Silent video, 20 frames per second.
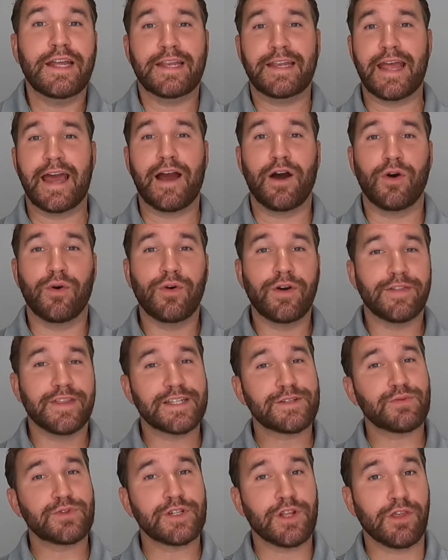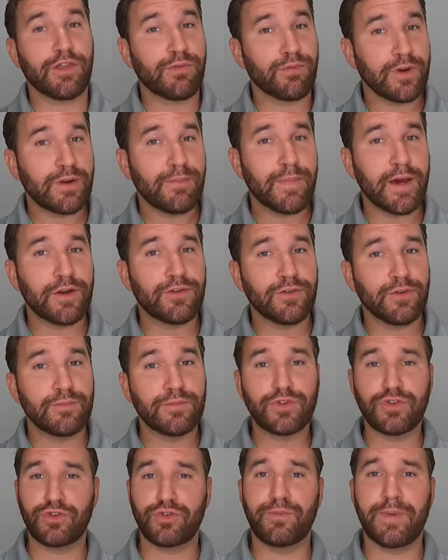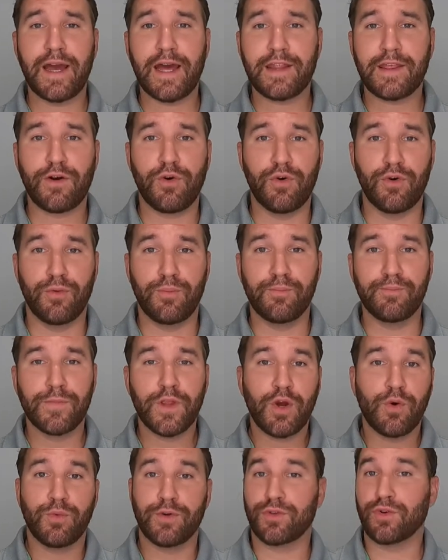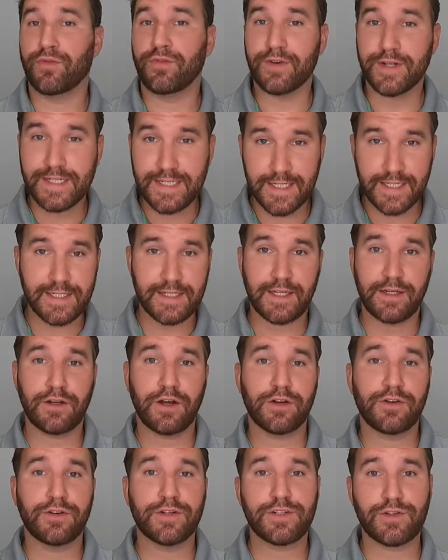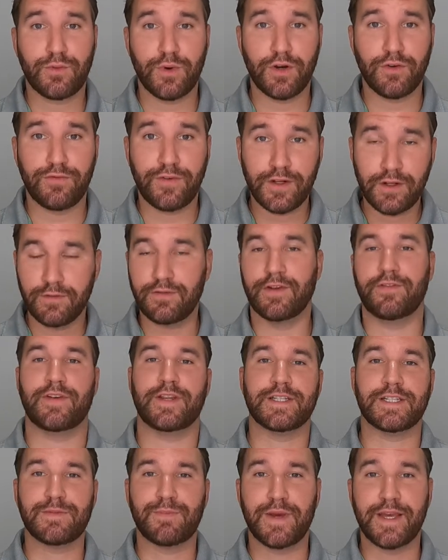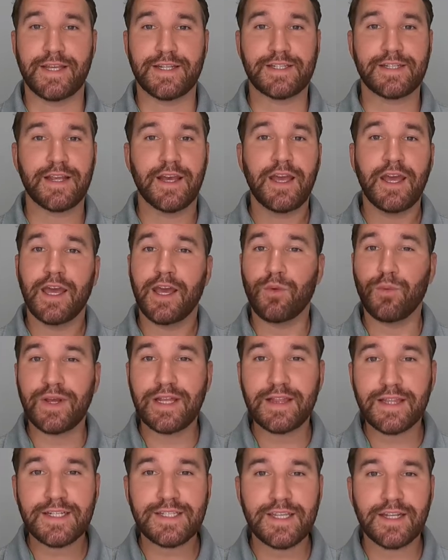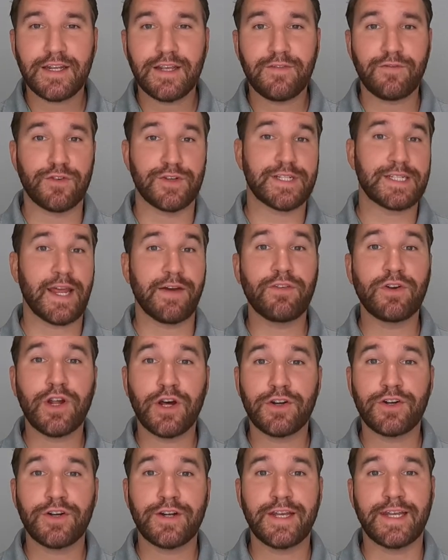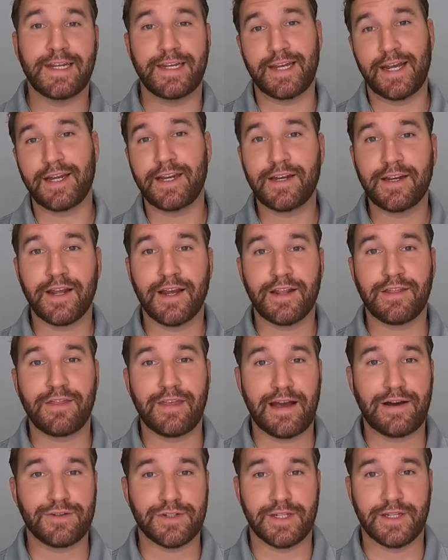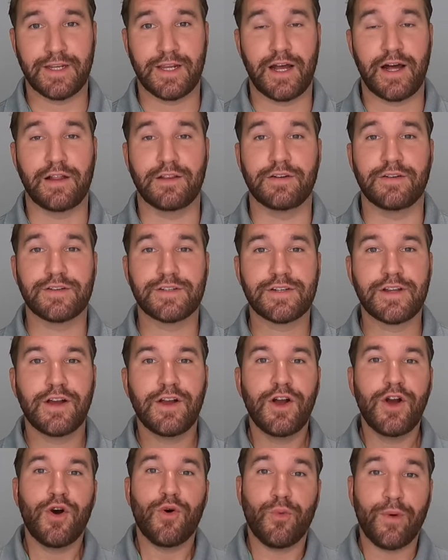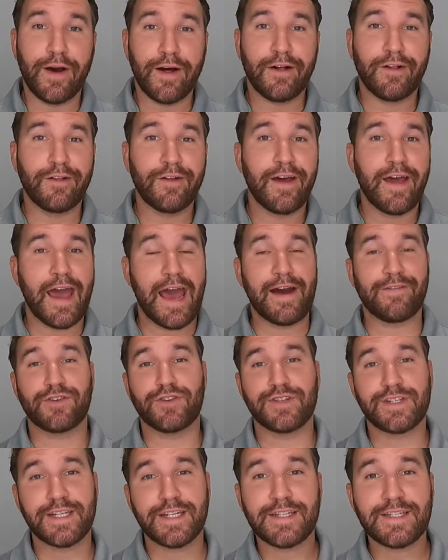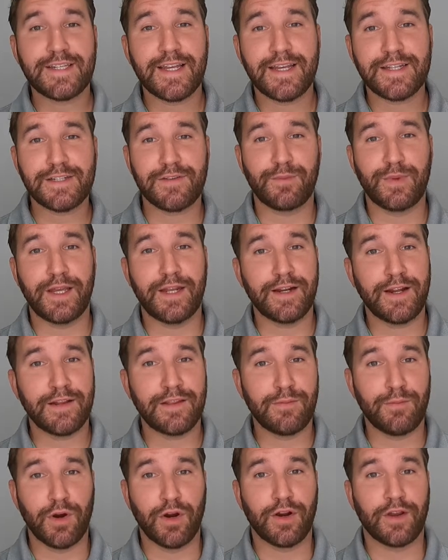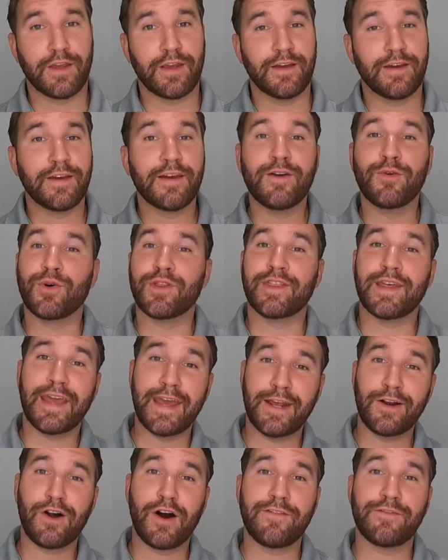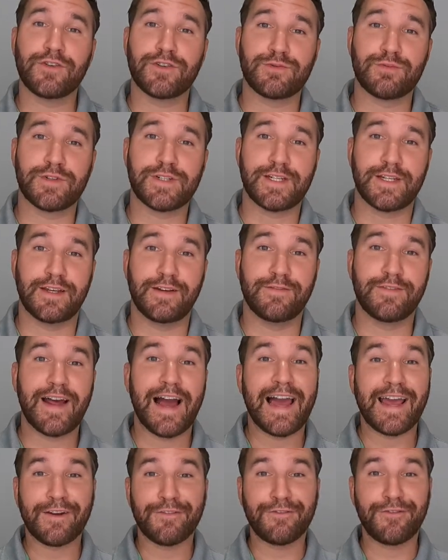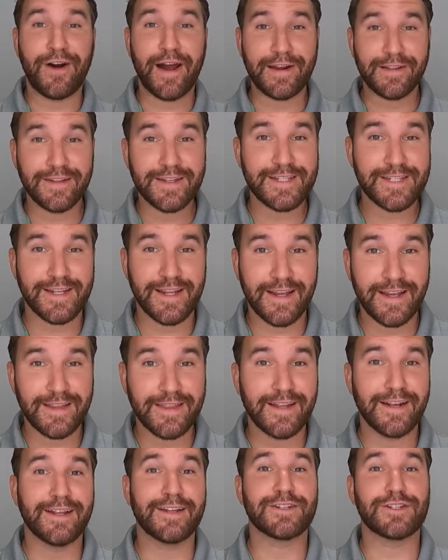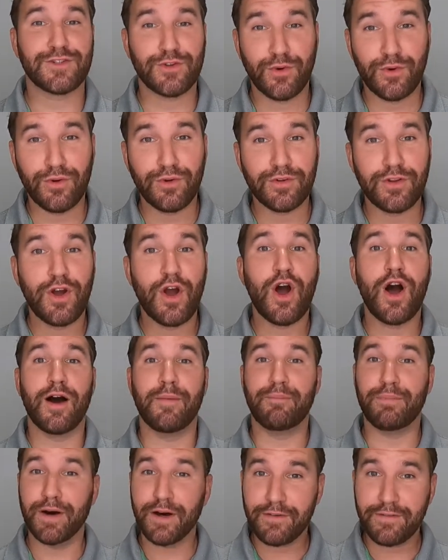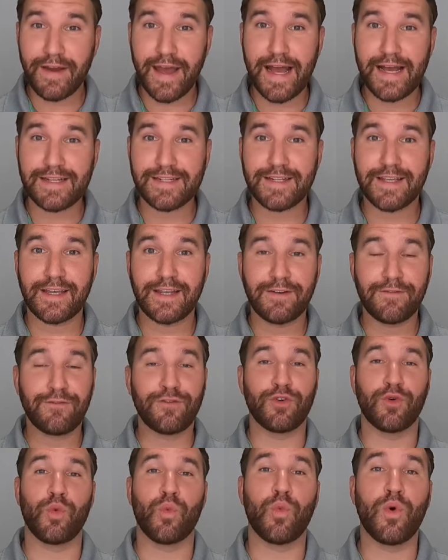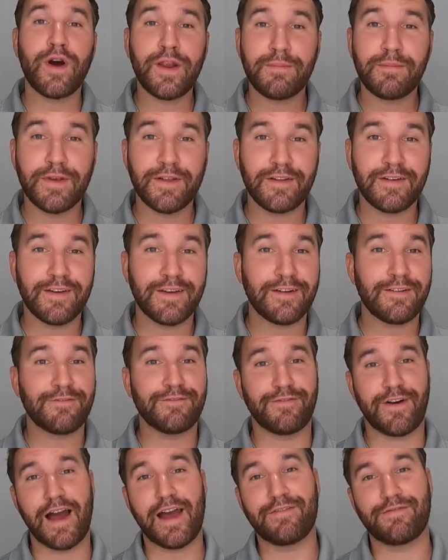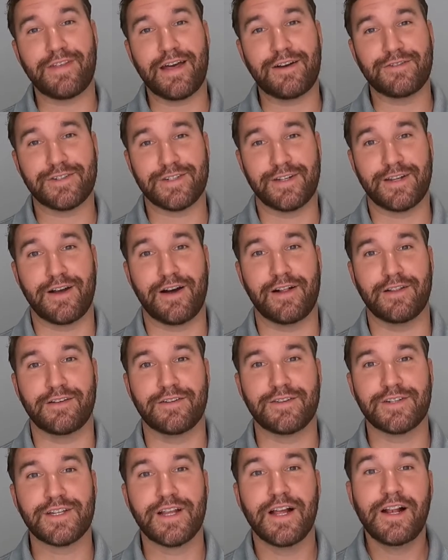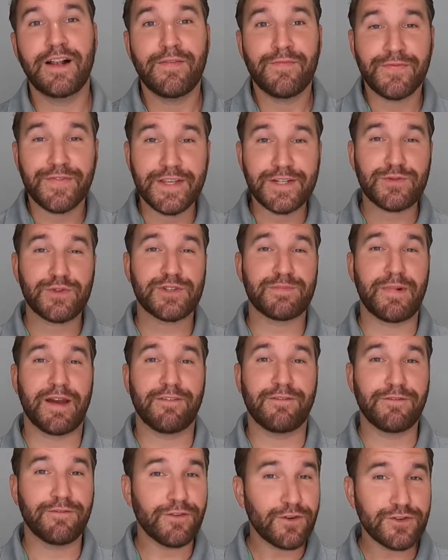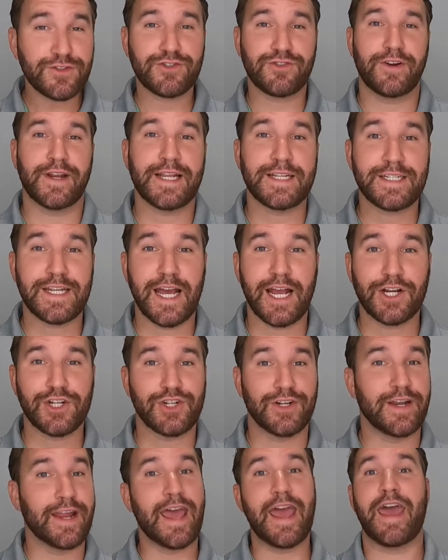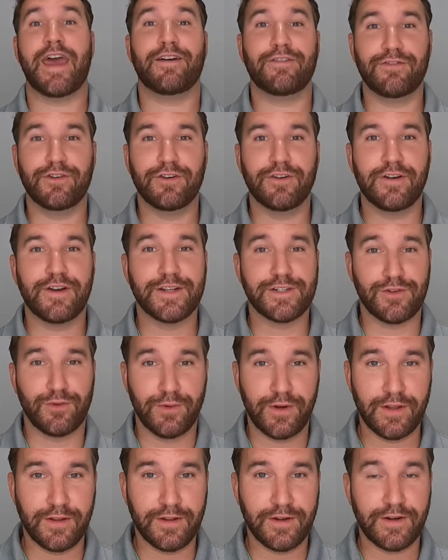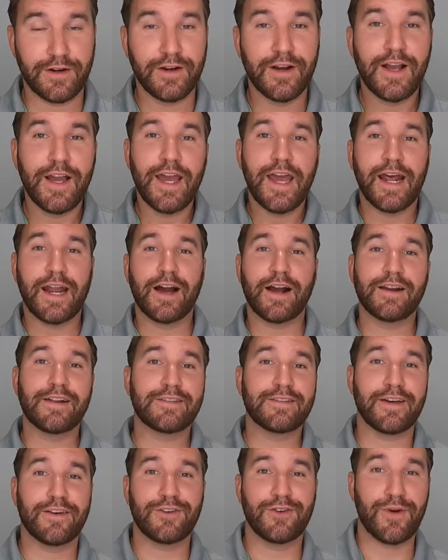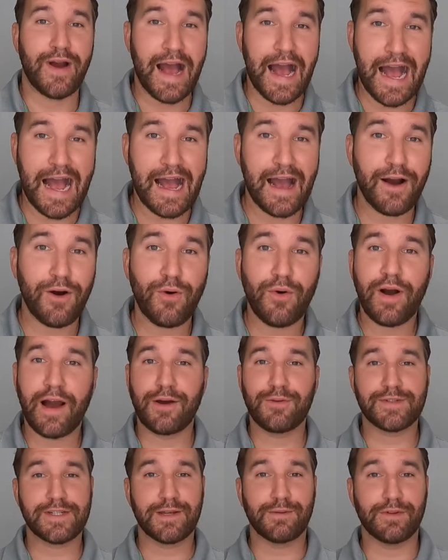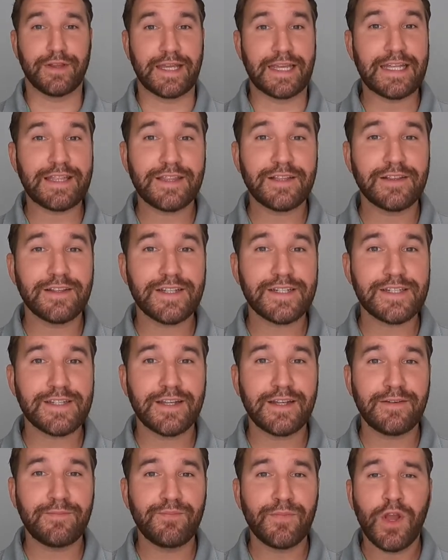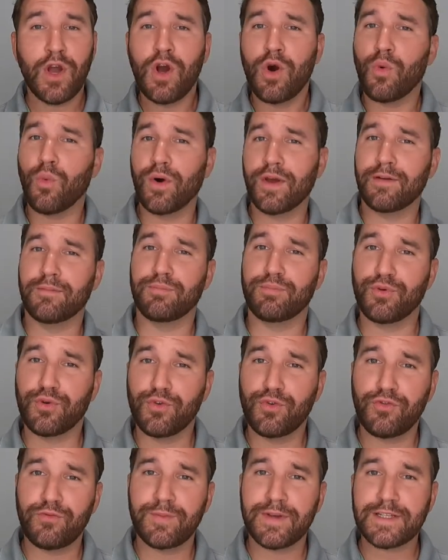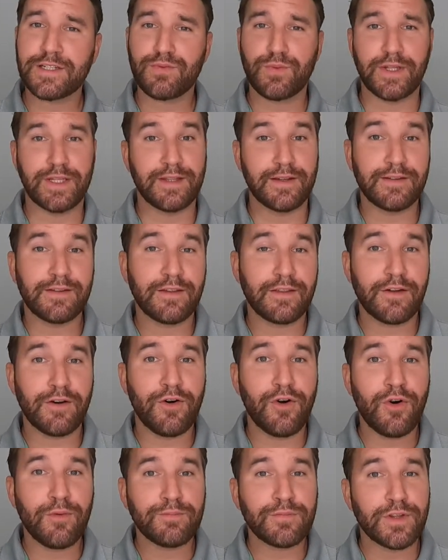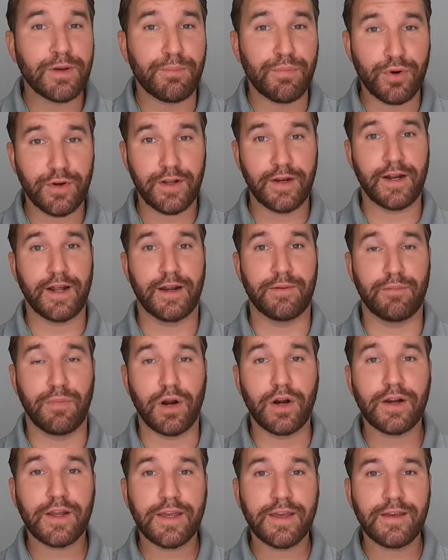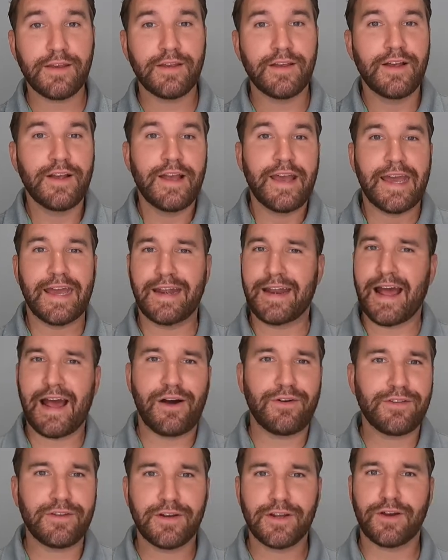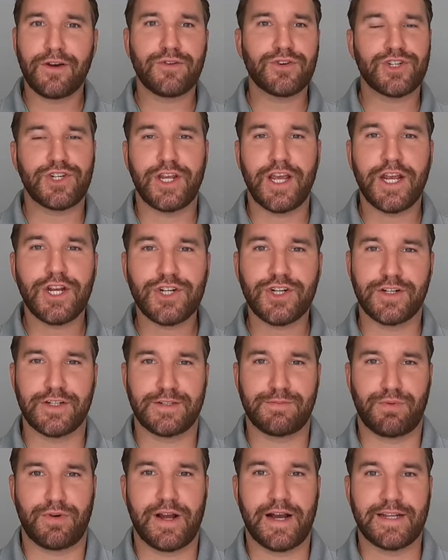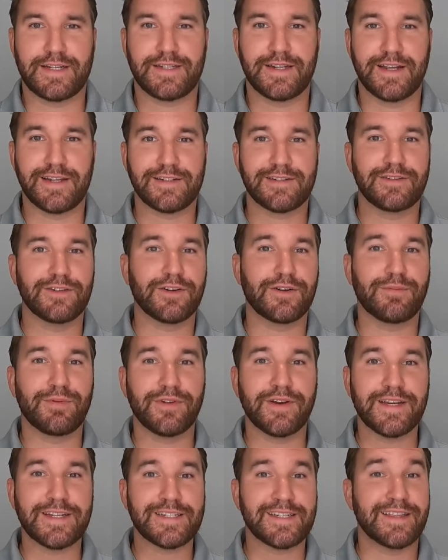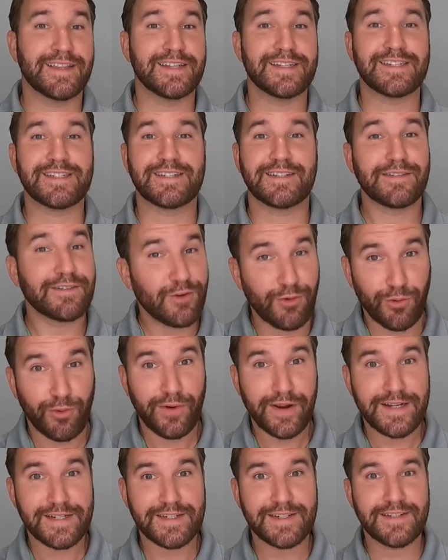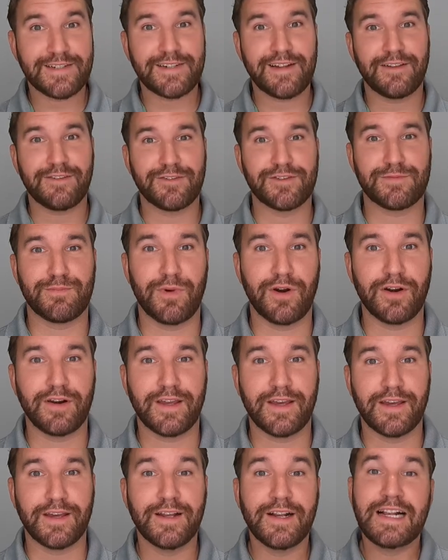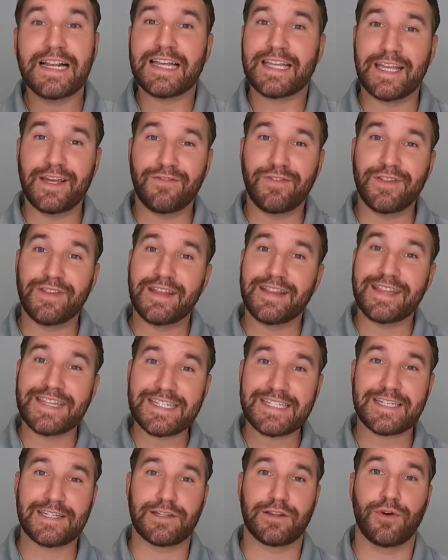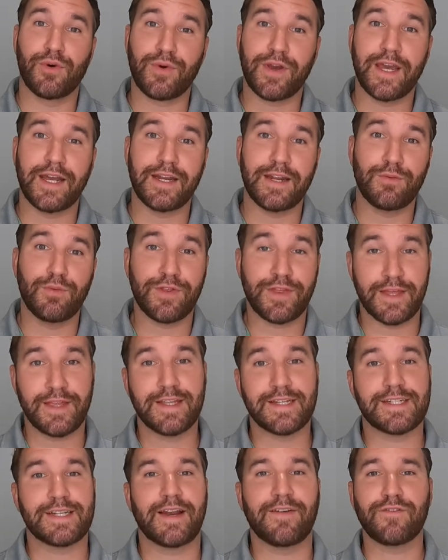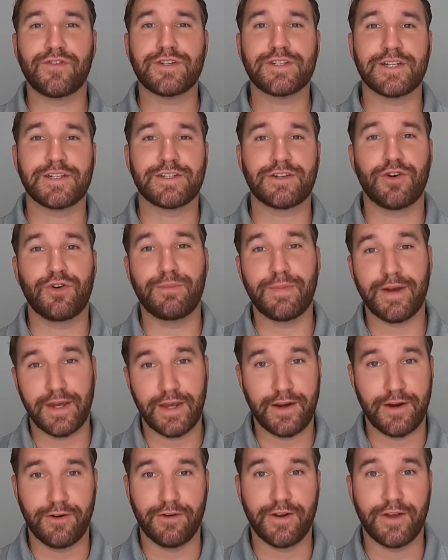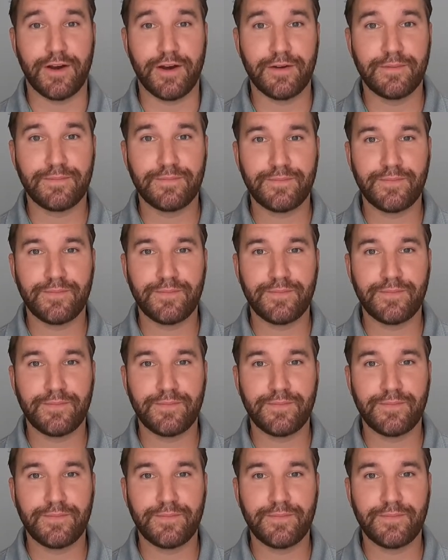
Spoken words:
Now, this was a 3-bedroom, 2-bath home with over 1,600 square feet of living space, and we listed it for $799,000. Well, after 6 days of being on the market and with 8 offers received, I can finally say that it sold above asking for $1,005,000. This was my first transaction ever as a realtor, and I'm going to tell you how I was able to get the listing, what improvements we did to the home to put it on market, and how the negotiations process took place in this crazy seller's market, given that this is located within the San Francisco Bay Area.